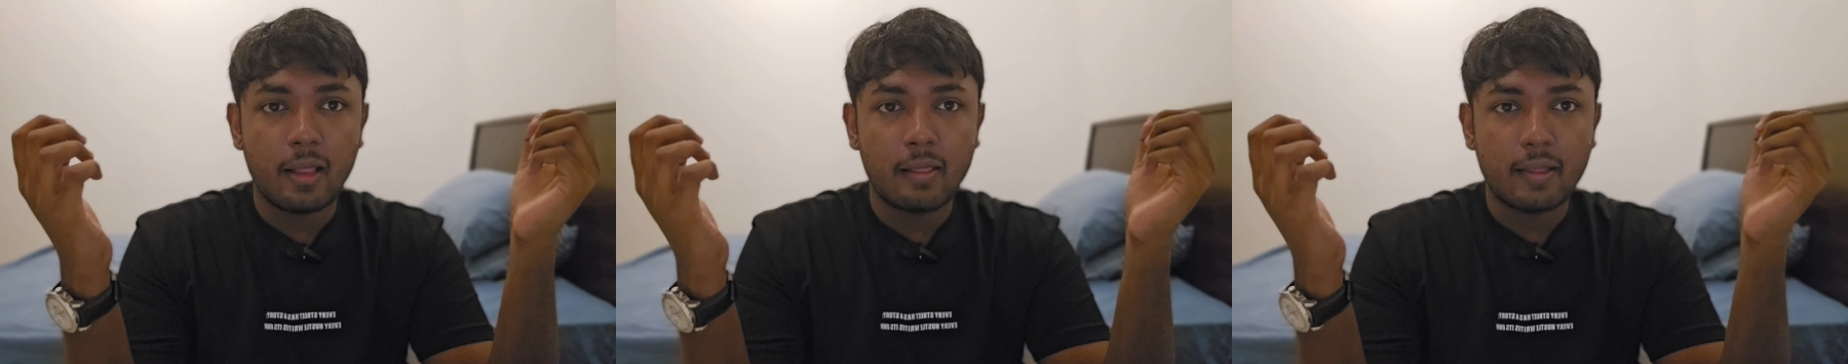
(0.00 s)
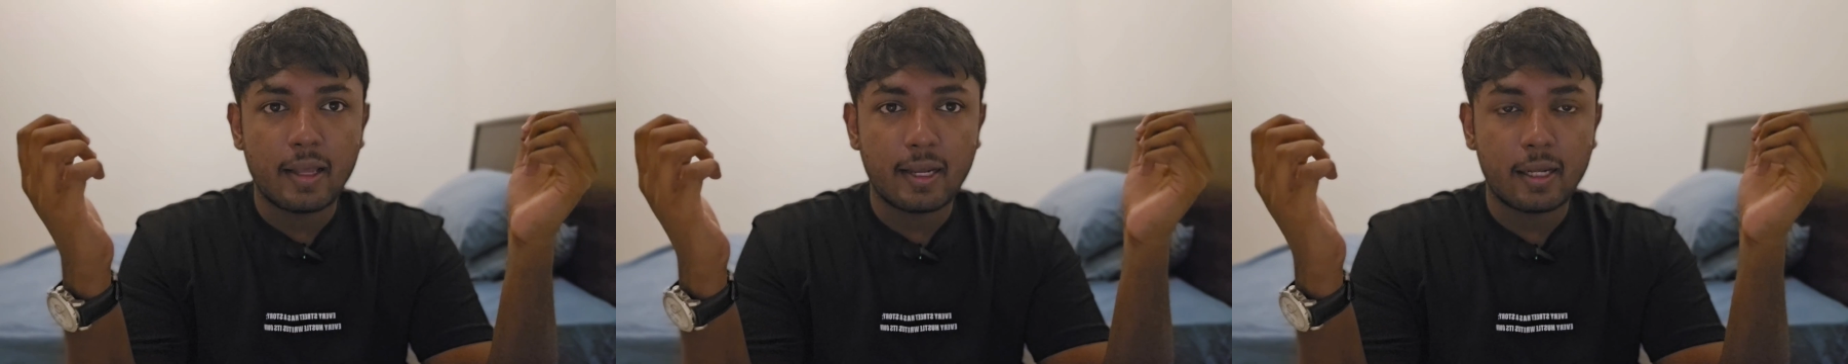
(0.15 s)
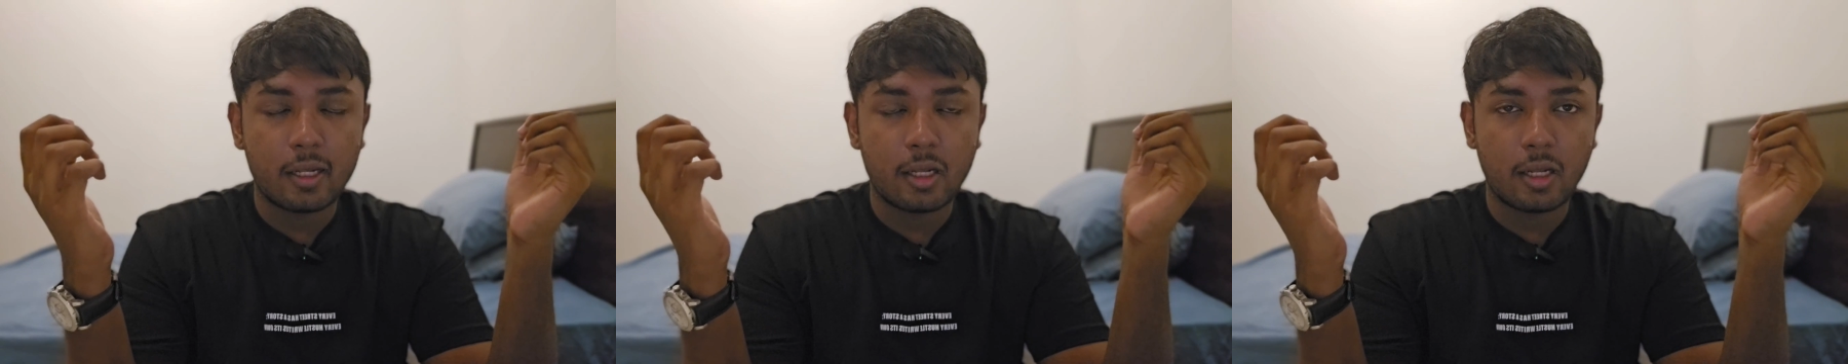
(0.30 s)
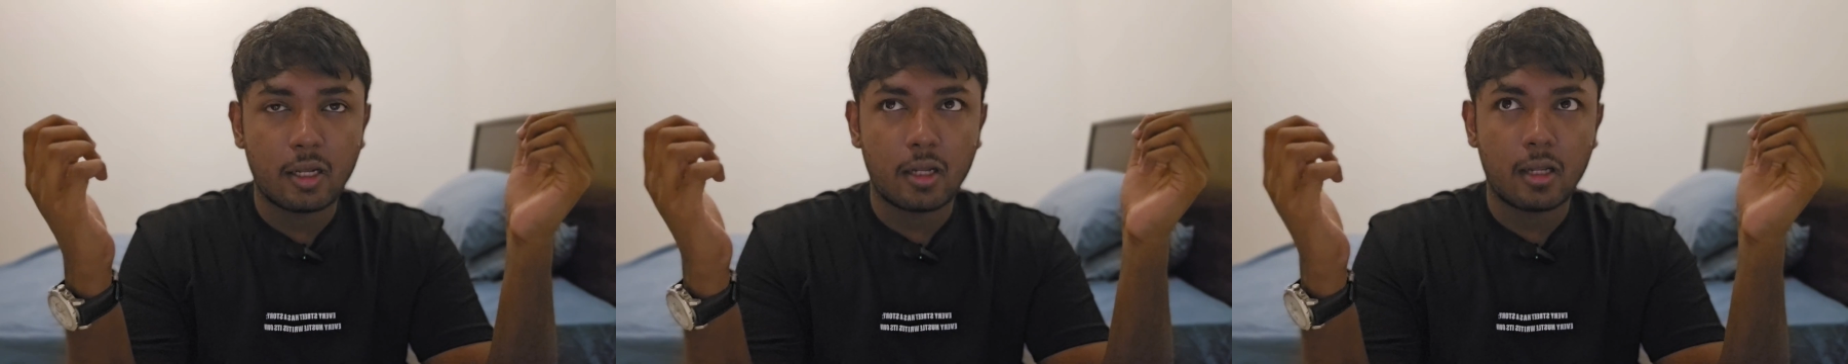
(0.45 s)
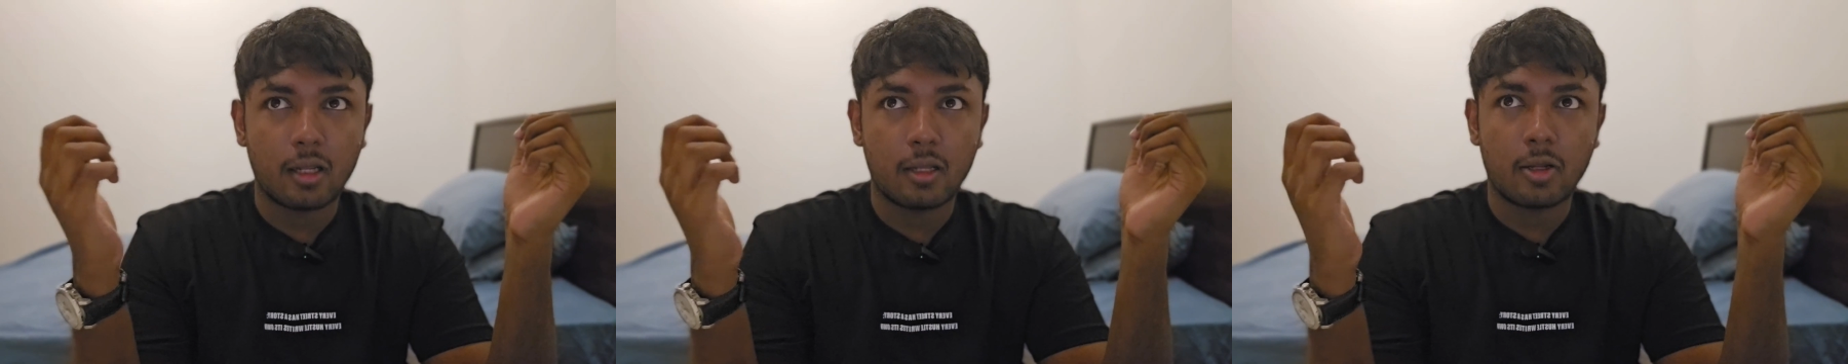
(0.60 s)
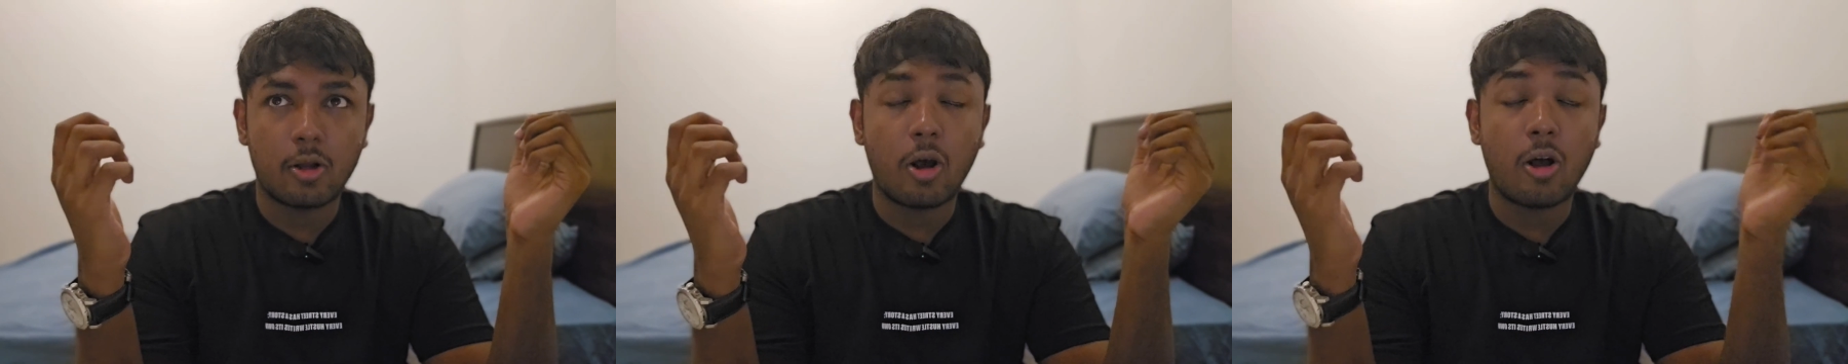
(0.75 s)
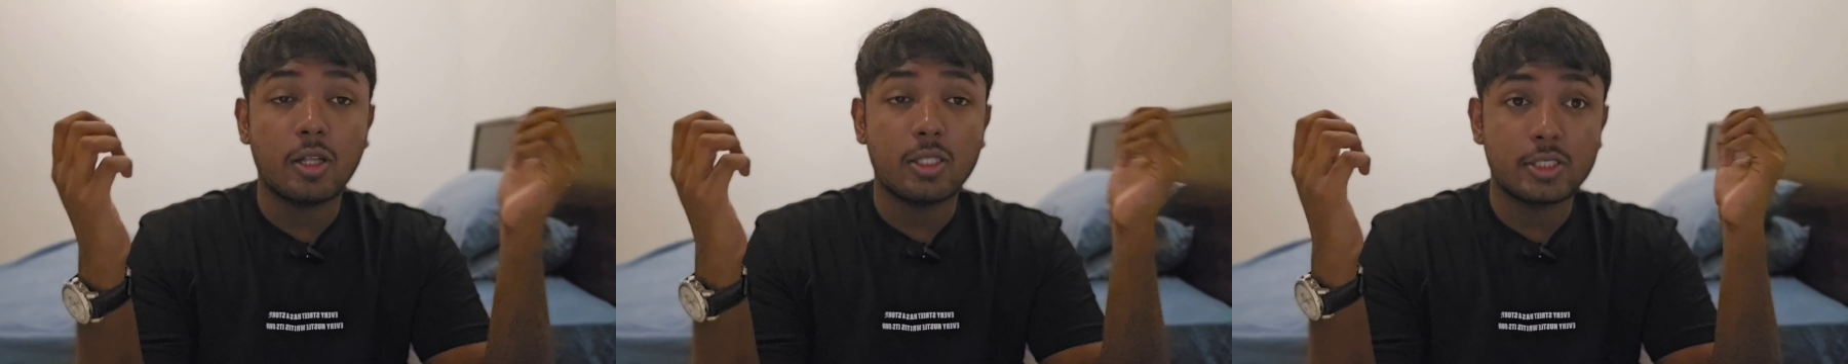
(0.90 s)
that
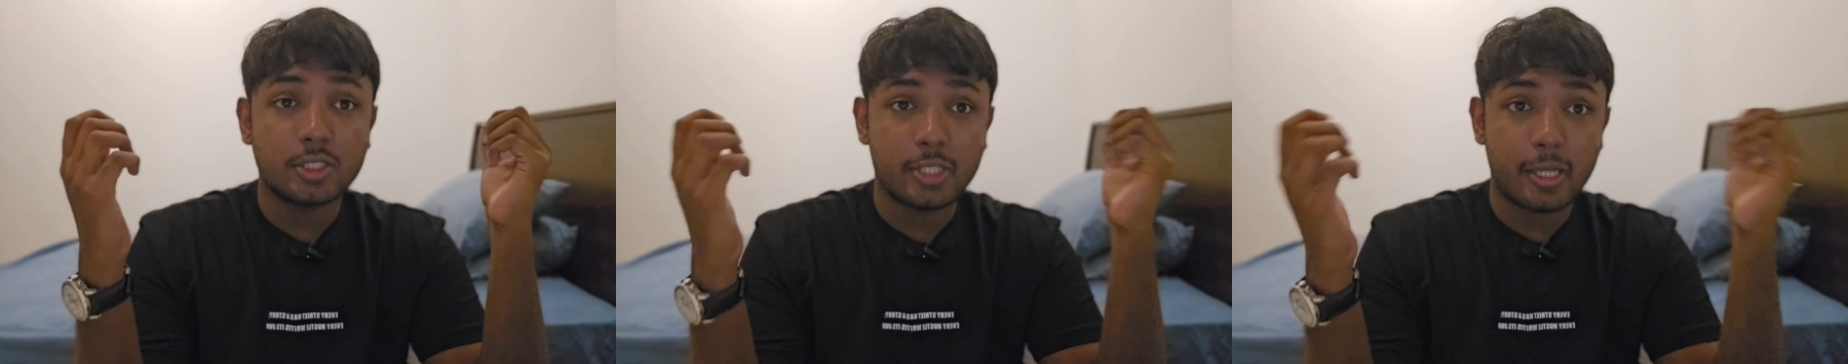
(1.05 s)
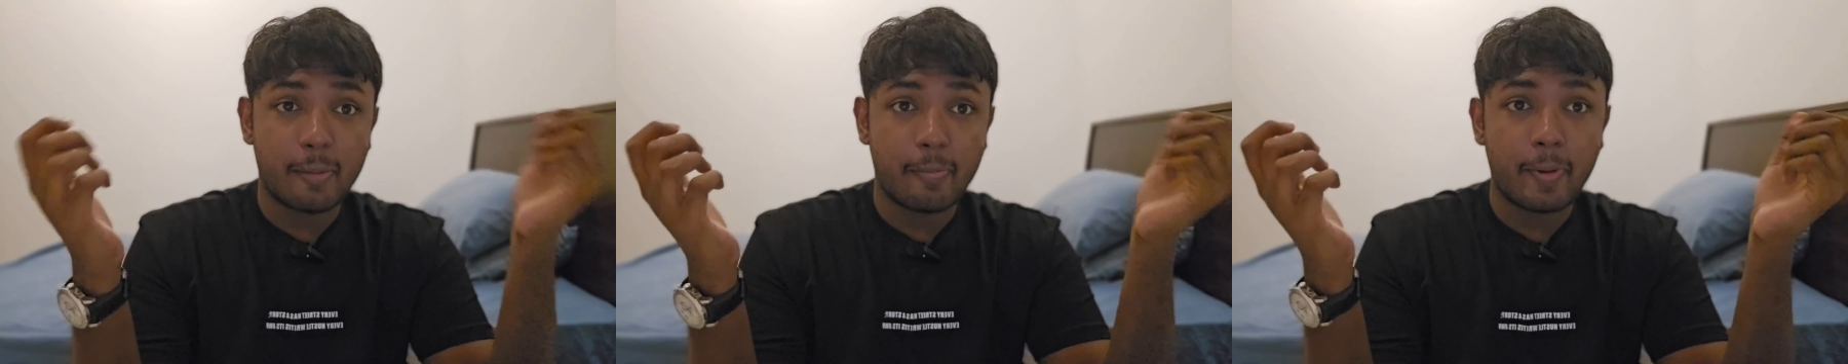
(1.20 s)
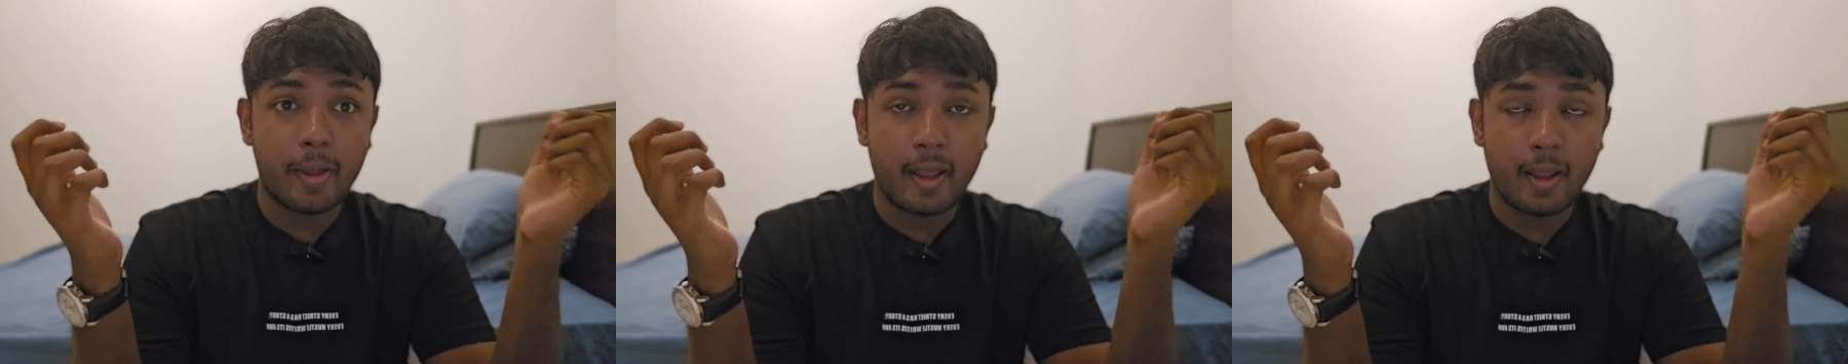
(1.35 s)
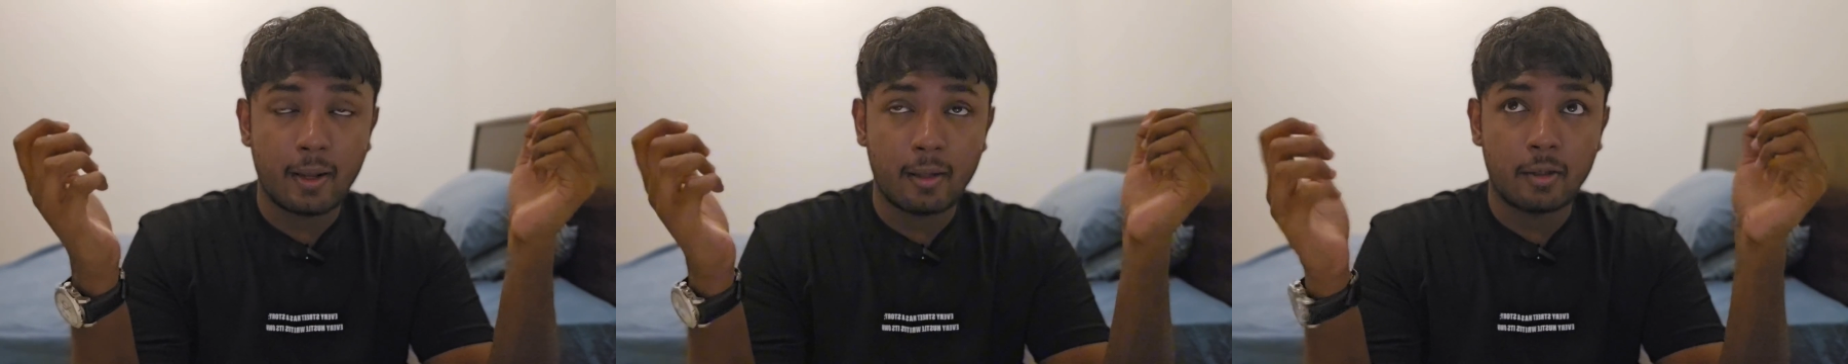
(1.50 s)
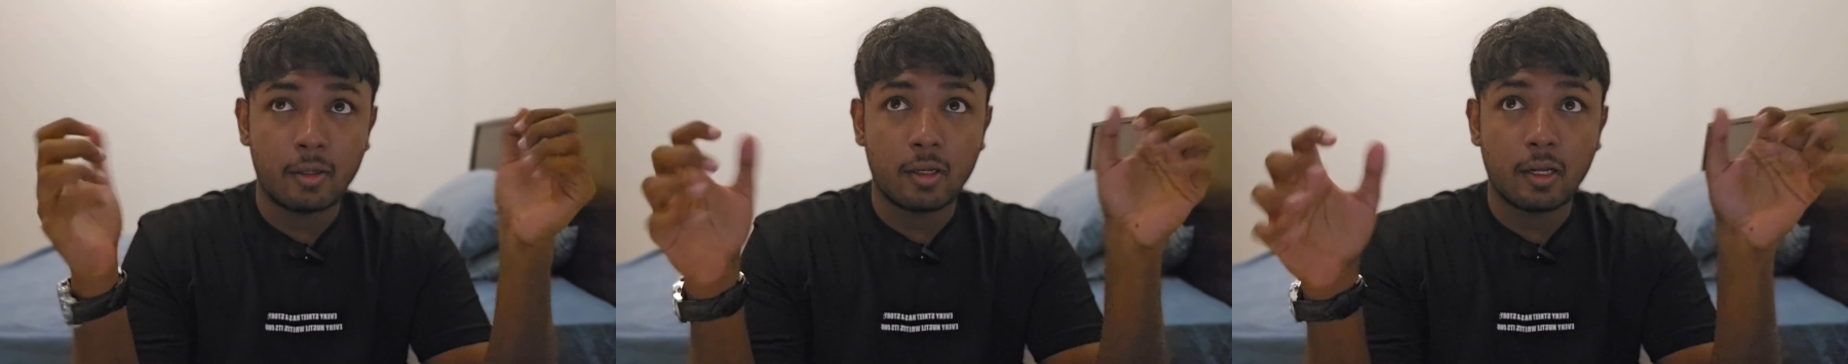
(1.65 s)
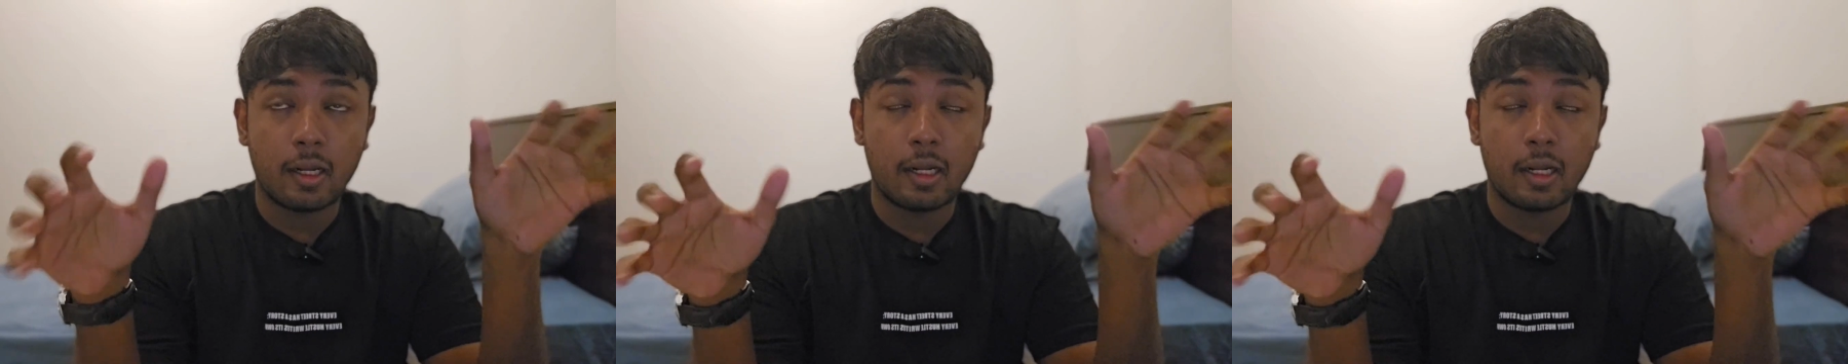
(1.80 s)
caused Japan